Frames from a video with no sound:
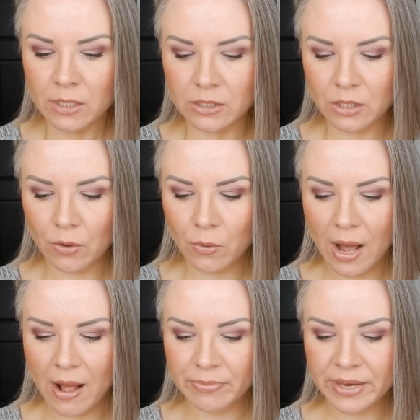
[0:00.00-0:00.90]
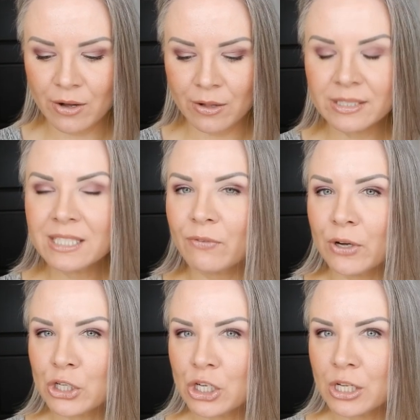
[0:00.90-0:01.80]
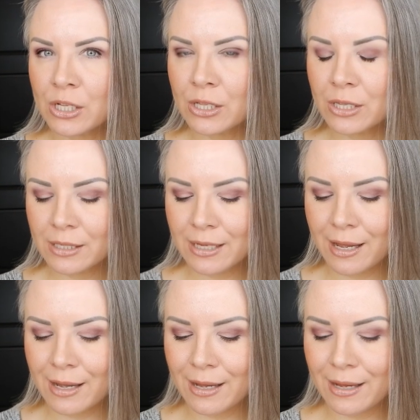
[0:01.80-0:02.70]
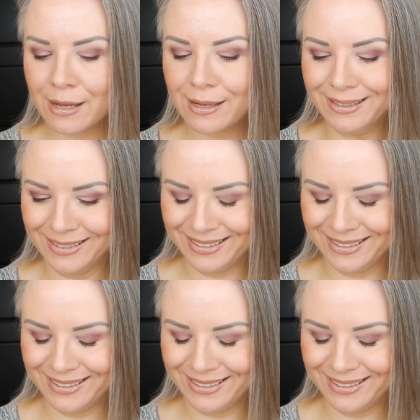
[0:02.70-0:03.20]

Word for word: So um, they call this functional, uh,